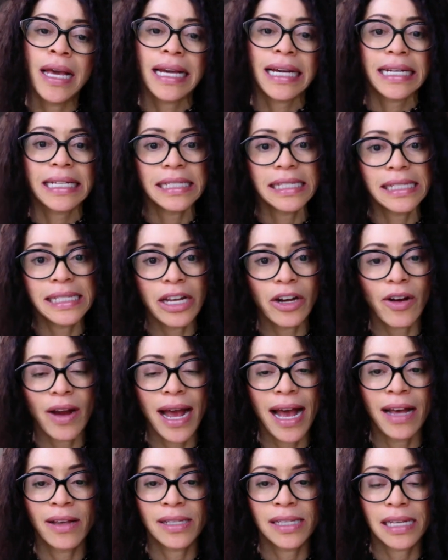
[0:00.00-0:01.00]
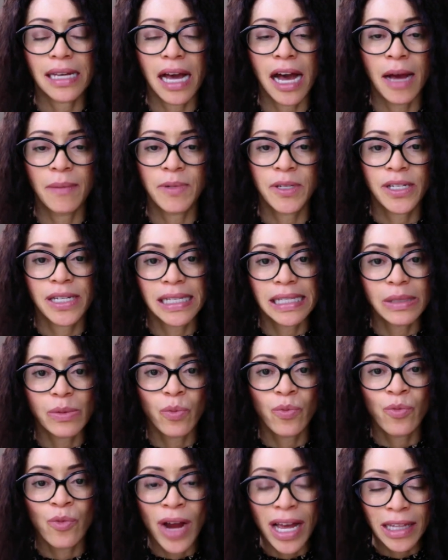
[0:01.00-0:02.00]
consider housing options
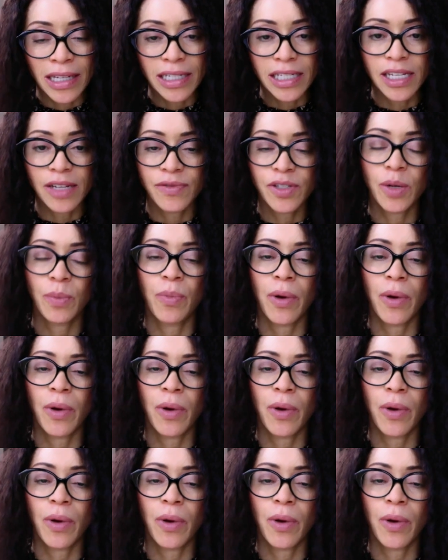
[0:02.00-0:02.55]
relative to